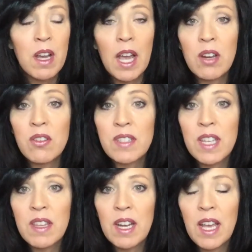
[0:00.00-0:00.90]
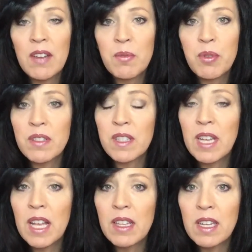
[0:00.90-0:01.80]
I understand that I have a
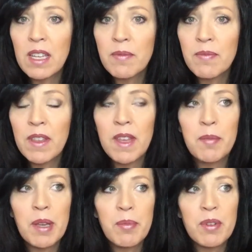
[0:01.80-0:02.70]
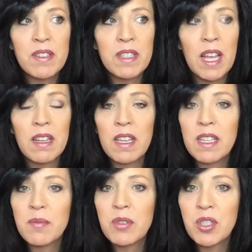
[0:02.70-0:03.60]
personality and that my personality
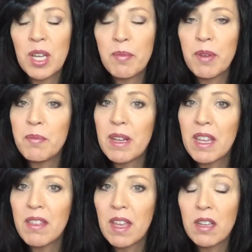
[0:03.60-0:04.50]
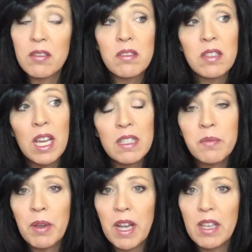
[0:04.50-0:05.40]
has been shaped by many things. Yes,
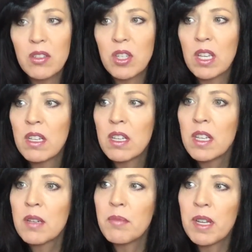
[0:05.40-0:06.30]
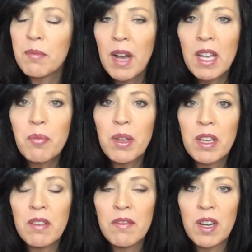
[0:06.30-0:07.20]
biology, but in my
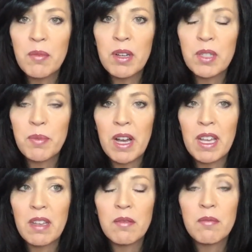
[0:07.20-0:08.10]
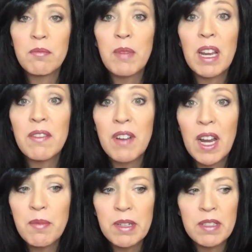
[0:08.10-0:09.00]
opinion, very much by my
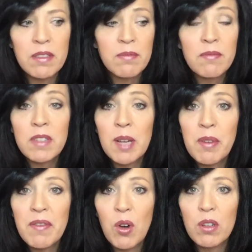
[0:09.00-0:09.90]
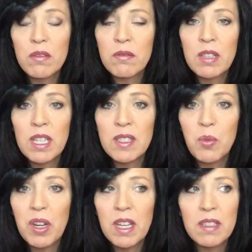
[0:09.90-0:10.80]
environment. Not my fault, it is
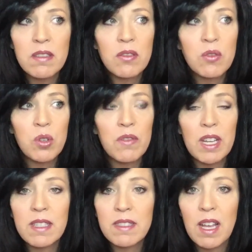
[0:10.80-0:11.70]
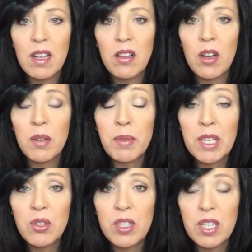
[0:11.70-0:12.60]
what it is. Sort of like a cell on a
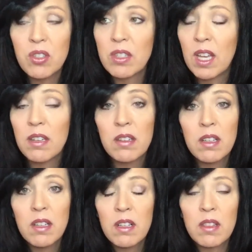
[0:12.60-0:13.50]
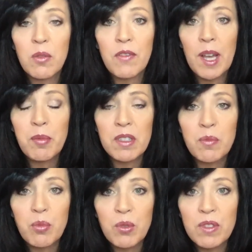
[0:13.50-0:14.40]
petri dish that the fabulous
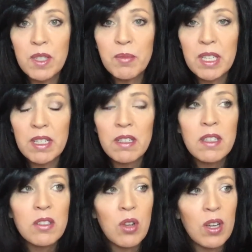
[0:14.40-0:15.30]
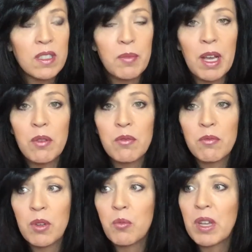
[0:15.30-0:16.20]
Bruce Lipton talks about
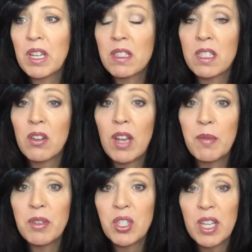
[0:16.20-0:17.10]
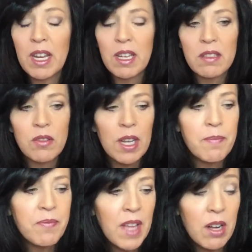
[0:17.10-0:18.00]
when we consider epigenetics, right?
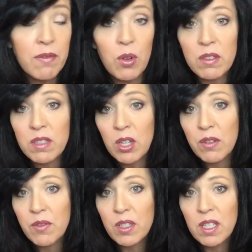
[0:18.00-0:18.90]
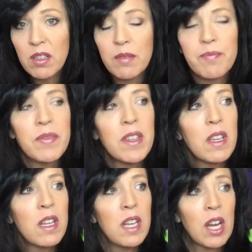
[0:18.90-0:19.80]
Not our fault. It's not your fault either.
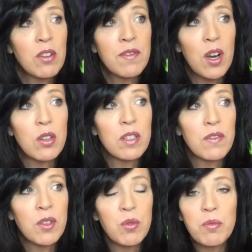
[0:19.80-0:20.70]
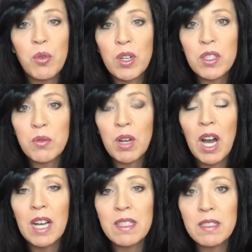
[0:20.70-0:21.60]
Not your fault if you were born to a
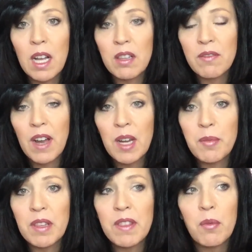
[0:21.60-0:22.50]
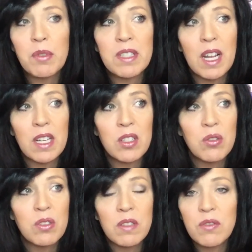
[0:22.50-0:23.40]
hostile environment that was not
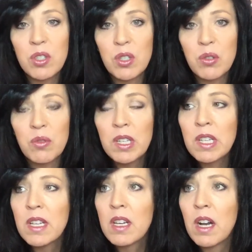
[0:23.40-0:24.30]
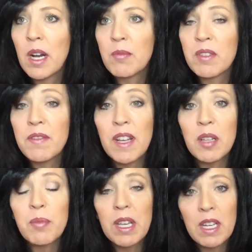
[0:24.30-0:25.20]
conducive to um,
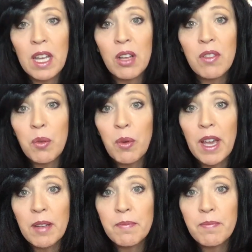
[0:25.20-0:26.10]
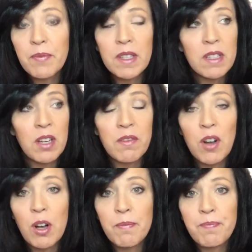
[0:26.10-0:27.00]
developing in a healthy way. It's not your fault.